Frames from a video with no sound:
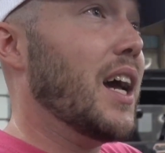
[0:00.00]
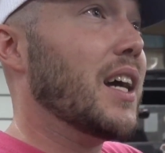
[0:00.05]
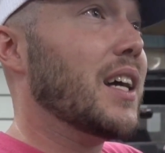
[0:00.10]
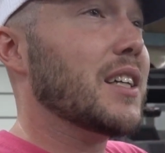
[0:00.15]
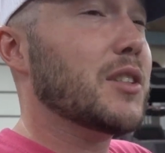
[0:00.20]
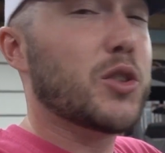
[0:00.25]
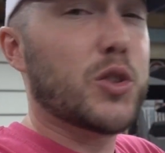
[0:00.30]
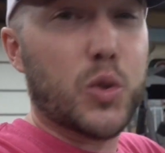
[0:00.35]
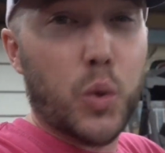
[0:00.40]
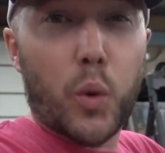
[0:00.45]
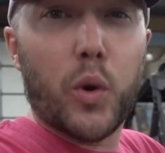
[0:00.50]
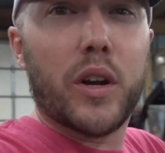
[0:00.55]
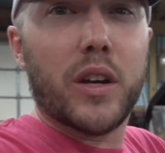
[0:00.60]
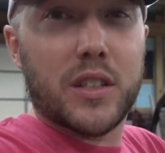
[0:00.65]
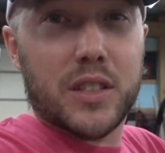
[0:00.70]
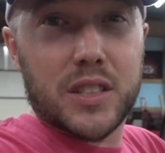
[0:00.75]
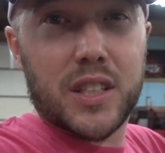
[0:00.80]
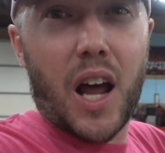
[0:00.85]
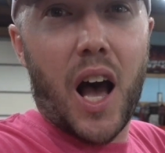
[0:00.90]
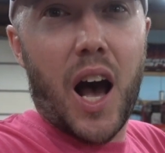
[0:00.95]
sort
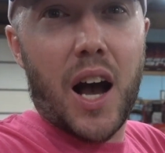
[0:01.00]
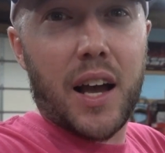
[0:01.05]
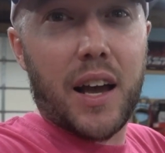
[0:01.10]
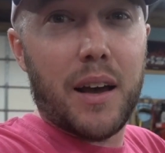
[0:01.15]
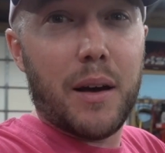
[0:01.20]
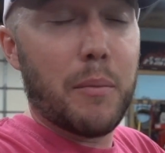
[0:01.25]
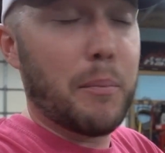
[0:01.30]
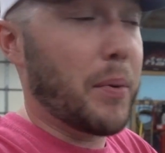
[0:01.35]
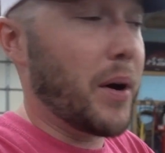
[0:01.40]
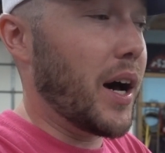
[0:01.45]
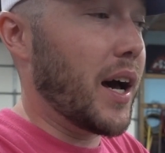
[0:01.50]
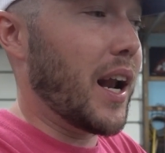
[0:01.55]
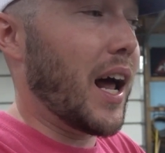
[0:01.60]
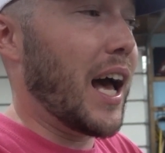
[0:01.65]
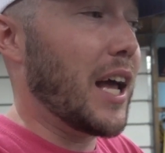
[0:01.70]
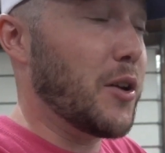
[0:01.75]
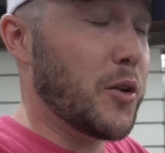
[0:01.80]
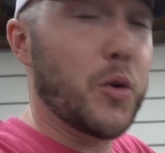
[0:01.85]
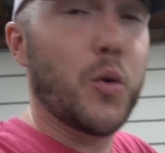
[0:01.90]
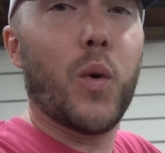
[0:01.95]
of stock, but
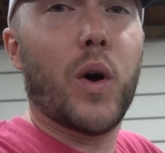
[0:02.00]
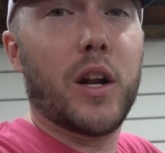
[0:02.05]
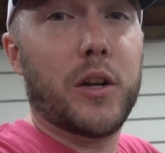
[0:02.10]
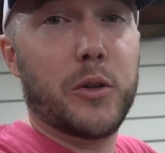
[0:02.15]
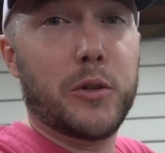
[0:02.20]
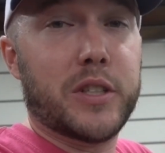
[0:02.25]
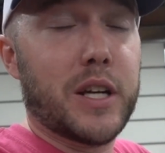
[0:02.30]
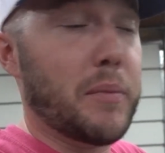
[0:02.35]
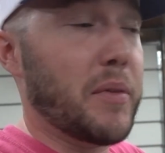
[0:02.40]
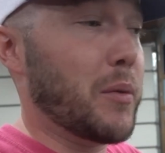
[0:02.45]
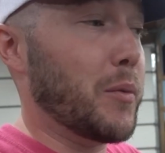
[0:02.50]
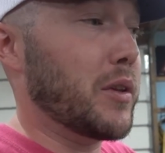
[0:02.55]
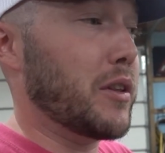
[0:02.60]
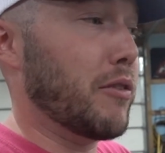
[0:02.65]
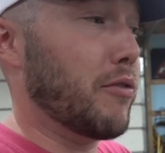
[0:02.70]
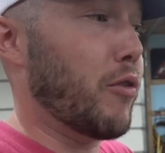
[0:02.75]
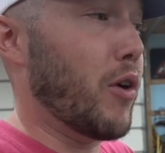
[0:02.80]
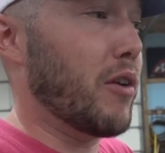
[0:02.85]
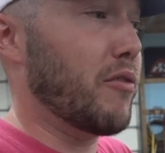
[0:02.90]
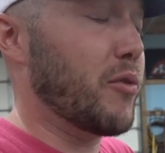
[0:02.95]
I do want to do something with the
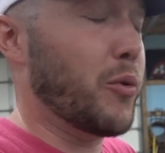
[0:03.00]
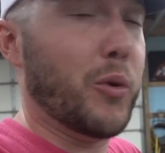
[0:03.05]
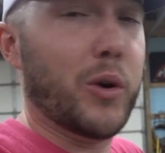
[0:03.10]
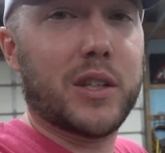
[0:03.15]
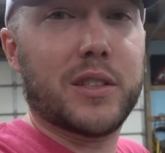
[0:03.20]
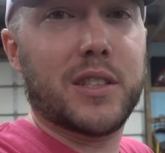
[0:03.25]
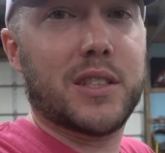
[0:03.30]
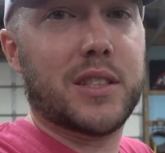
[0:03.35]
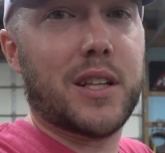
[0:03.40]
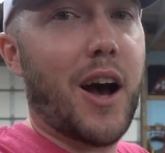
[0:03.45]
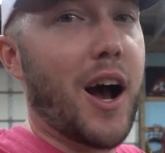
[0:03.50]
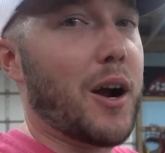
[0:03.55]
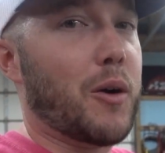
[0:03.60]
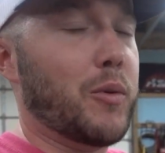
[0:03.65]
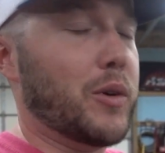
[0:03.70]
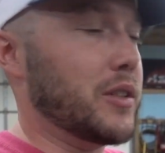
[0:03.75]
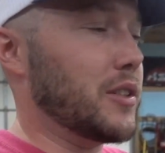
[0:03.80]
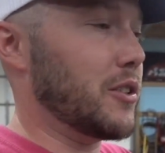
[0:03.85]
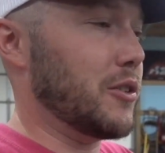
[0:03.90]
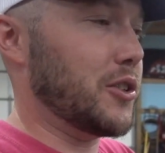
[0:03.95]
front forks. The stock
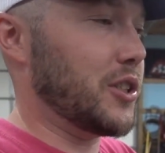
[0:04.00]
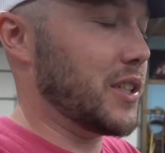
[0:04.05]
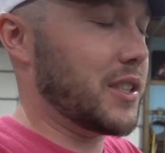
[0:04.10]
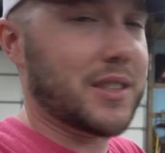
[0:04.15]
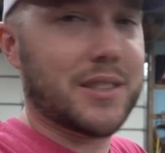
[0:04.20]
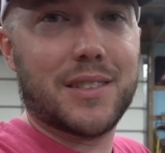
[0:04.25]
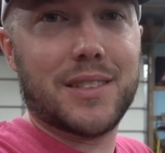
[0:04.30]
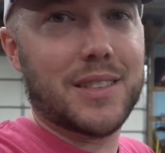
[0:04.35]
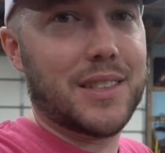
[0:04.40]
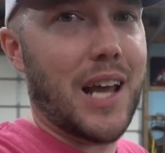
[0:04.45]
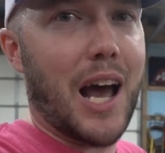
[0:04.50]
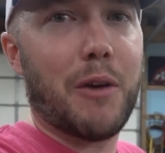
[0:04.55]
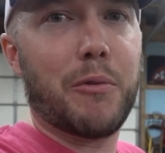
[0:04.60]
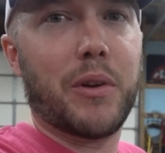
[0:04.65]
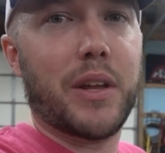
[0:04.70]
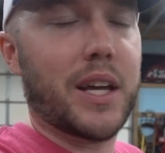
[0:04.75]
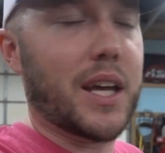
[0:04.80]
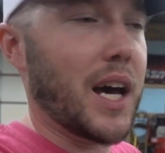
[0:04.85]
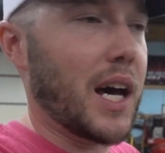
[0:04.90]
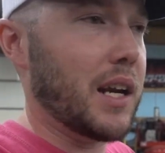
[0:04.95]
ones are just not
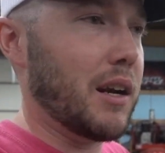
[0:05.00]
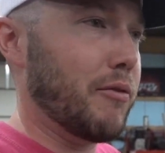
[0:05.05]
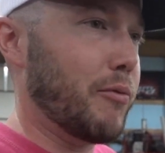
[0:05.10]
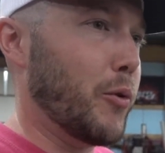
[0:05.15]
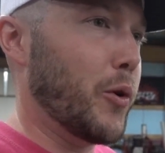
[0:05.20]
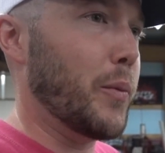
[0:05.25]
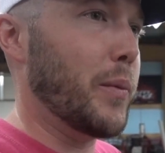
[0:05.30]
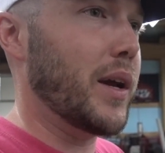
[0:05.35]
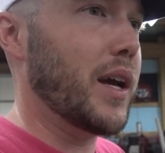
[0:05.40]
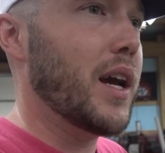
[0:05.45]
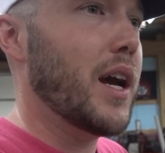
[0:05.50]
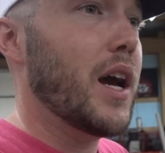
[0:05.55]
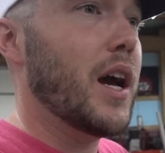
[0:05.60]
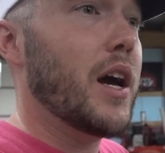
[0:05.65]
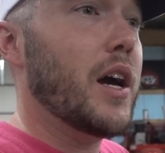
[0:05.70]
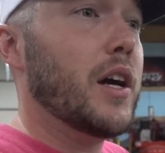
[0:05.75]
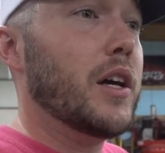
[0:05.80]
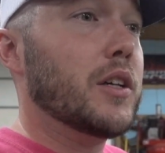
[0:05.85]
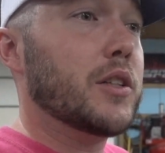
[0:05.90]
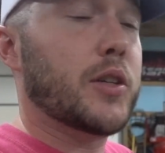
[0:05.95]
really cutting it for me.
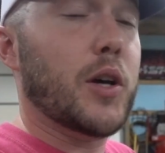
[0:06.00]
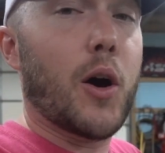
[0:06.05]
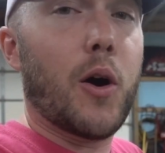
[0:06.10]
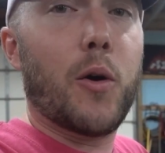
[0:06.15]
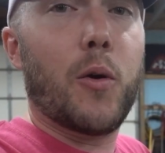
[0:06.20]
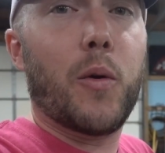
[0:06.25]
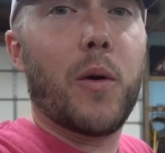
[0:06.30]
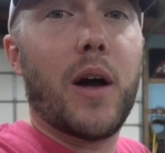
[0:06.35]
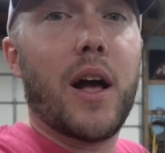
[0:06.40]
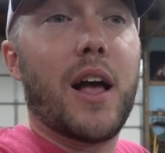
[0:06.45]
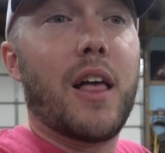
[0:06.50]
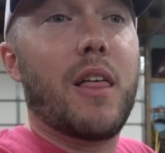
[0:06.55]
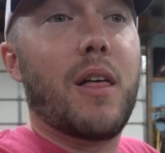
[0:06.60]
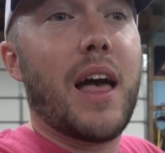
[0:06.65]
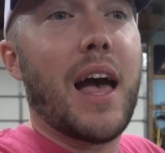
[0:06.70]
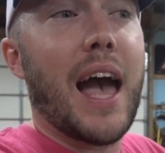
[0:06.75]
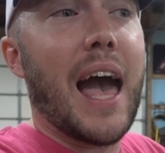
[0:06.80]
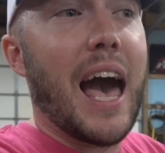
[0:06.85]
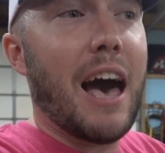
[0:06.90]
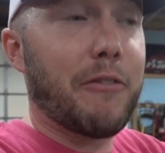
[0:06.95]
So
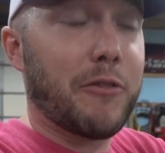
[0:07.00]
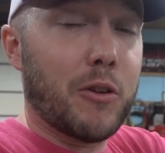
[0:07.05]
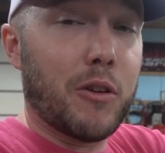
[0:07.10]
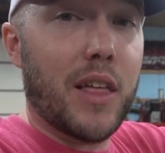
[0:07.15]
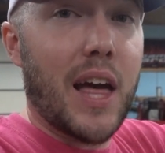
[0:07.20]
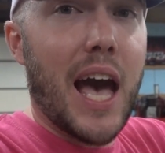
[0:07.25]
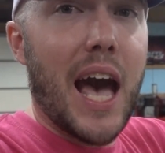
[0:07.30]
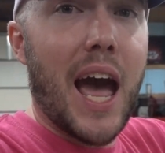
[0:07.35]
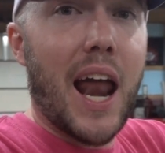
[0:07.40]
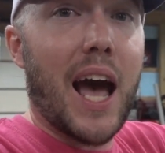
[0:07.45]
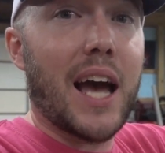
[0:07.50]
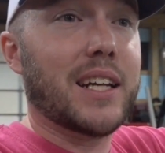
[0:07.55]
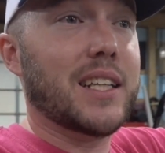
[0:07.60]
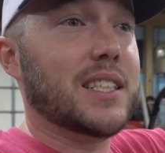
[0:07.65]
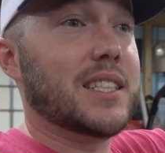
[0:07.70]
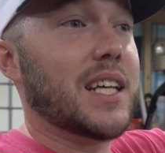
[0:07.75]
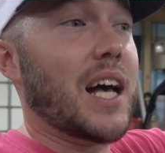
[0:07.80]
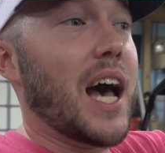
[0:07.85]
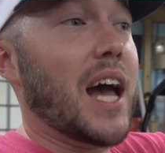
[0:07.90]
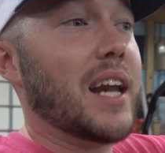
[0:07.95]
after that, I
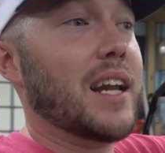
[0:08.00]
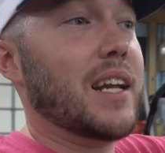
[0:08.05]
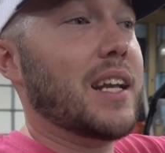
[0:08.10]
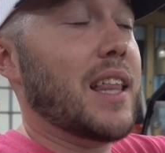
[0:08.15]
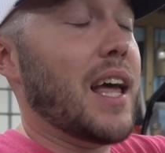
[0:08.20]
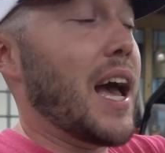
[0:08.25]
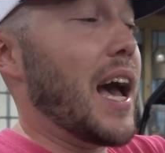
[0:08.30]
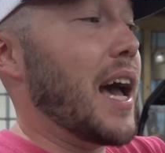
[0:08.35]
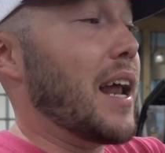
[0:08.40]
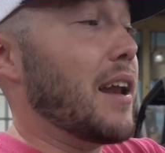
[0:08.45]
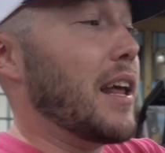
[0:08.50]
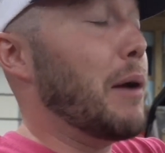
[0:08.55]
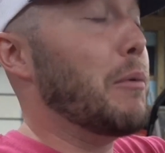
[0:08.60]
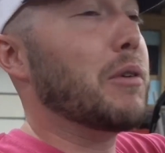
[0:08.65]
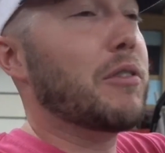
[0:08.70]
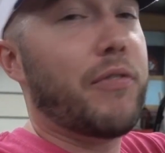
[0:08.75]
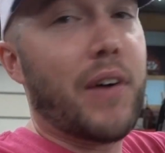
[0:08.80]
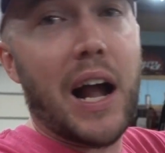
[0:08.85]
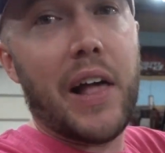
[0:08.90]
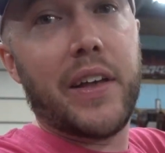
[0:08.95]
decided that it
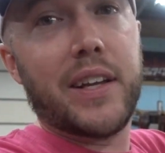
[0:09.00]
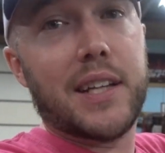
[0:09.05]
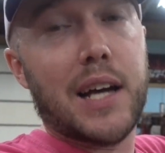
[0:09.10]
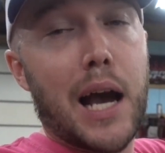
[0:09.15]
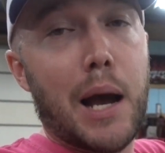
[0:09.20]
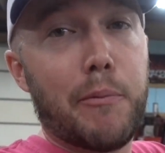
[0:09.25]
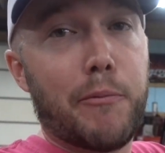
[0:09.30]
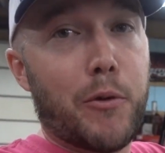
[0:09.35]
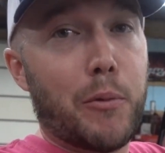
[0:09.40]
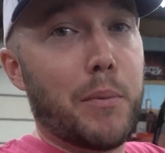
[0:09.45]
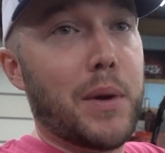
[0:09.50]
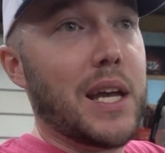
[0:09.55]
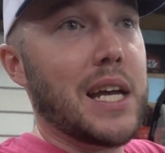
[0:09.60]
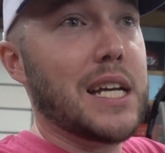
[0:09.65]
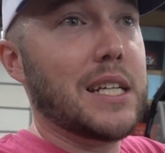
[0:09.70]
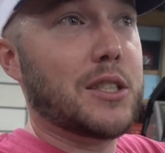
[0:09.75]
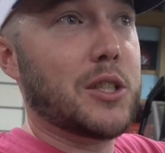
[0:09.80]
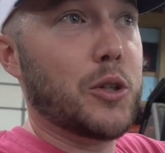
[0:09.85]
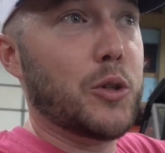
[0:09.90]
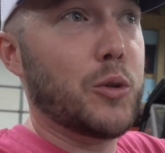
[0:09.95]
was finally time for
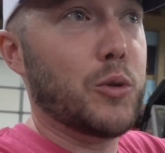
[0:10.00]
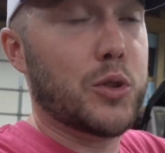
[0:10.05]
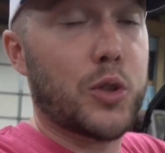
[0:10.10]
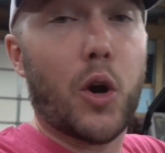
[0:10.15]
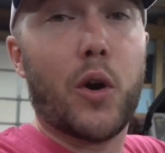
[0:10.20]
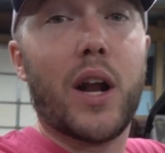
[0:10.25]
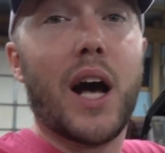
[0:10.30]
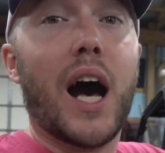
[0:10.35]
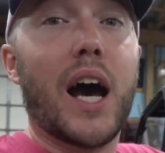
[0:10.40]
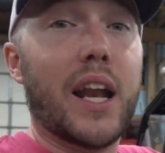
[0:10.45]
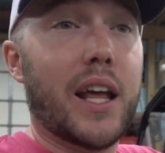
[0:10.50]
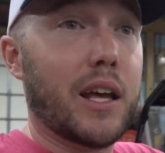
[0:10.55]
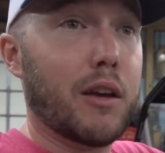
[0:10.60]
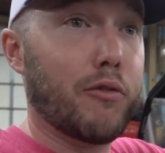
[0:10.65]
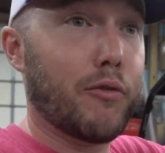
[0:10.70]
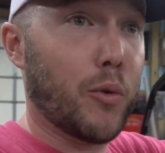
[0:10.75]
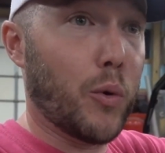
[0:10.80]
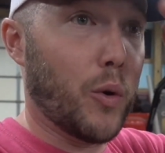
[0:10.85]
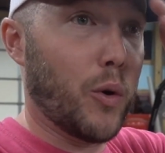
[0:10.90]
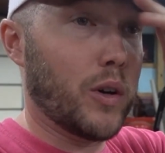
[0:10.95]
me to start
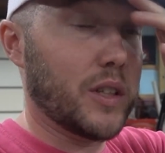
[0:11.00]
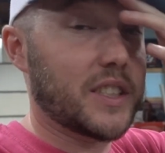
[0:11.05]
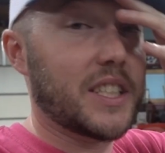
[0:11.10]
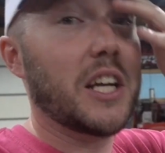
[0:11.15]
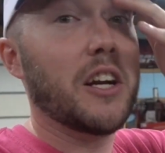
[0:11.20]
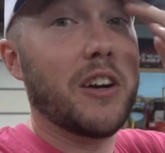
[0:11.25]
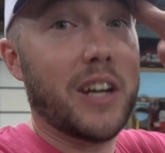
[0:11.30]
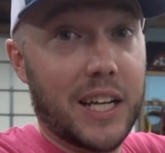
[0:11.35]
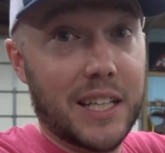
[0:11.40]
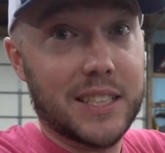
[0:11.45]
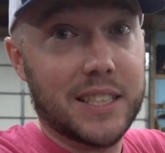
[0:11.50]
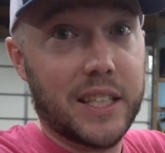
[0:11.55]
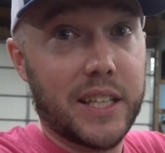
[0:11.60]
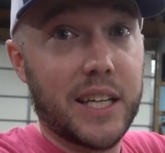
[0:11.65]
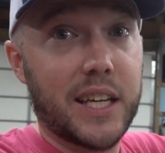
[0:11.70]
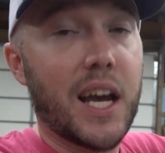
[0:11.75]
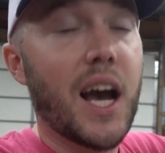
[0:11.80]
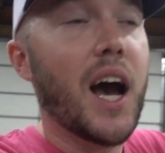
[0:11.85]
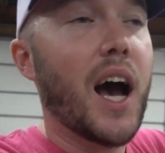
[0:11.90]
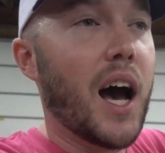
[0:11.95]

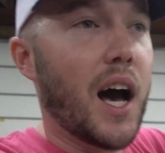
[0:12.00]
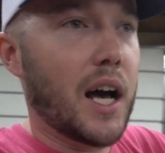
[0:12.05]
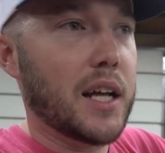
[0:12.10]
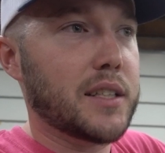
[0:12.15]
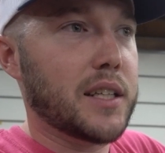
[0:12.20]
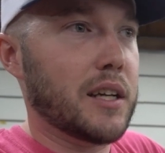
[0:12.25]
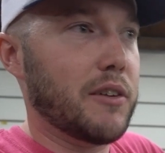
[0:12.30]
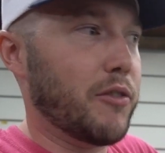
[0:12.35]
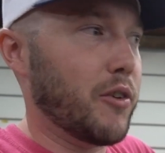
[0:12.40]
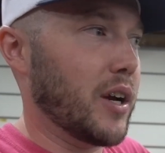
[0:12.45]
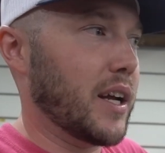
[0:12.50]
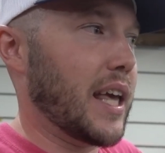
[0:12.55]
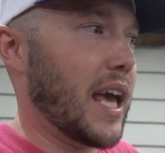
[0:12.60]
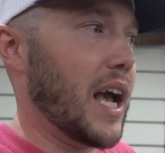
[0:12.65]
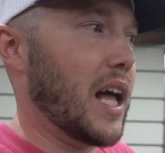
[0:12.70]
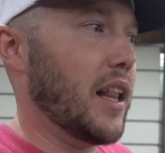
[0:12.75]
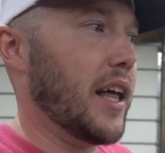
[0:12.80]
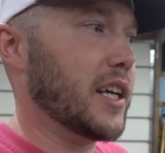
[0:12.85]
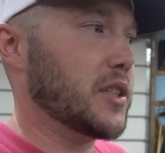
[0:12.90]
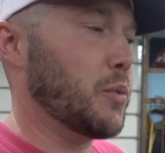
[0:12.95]
seriously hunting for a
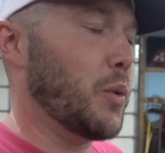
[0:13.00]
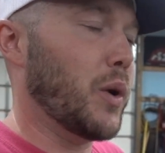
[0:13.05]
KLX